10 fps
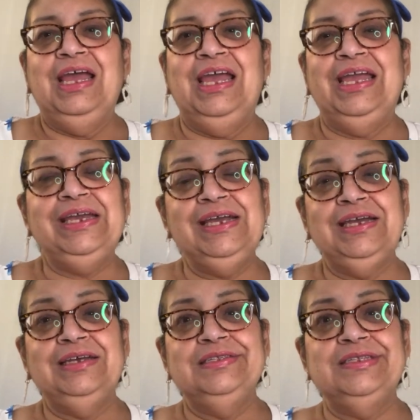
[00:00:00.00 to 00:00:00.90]

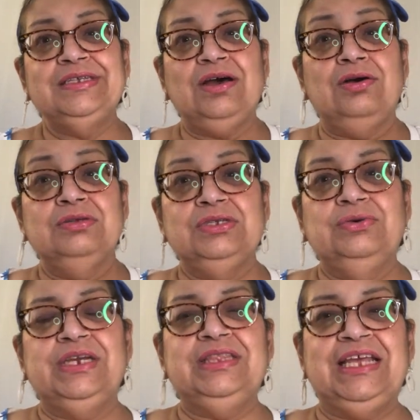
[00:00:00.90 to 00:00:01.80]
And also
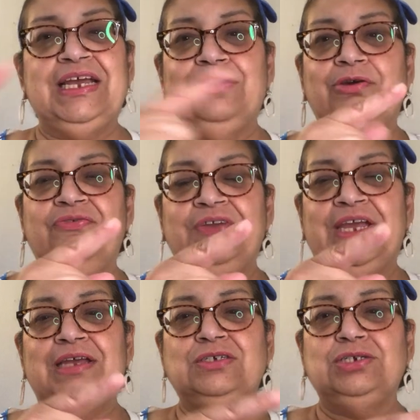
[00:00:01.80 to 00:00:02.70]
hit that
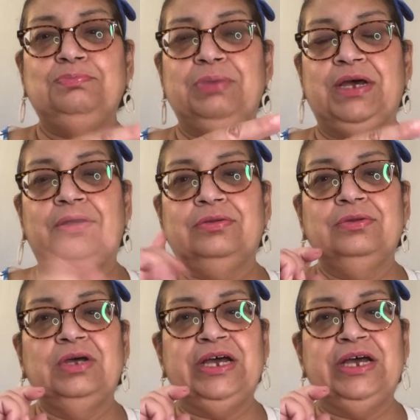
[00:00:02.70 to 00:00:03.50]
notification bell.